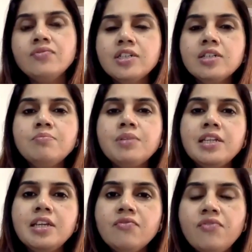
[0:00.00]
After
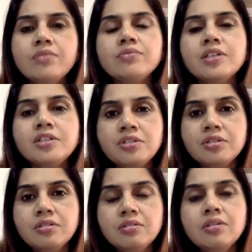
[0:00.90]
completing
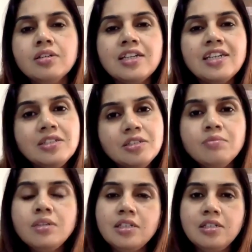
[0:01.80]
foundation,
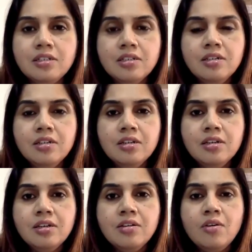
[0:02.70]
intermediate,
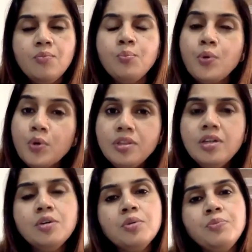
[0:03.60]

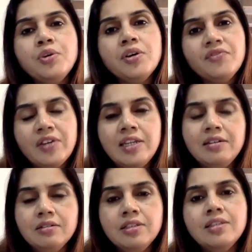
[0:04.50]
both the group you have
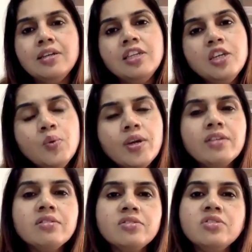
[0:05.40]
cleared, then you
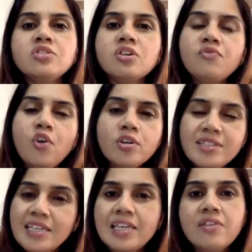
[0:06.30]
can register
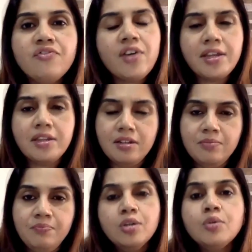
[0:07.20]
for CA
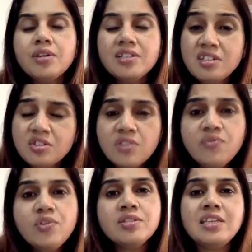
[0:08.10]
final. To
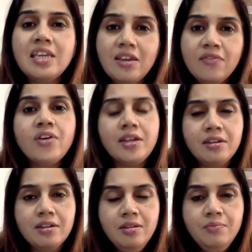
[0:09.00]
register for CA
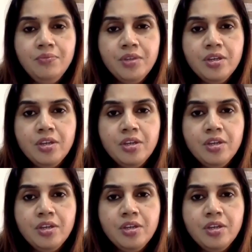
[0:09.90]
final,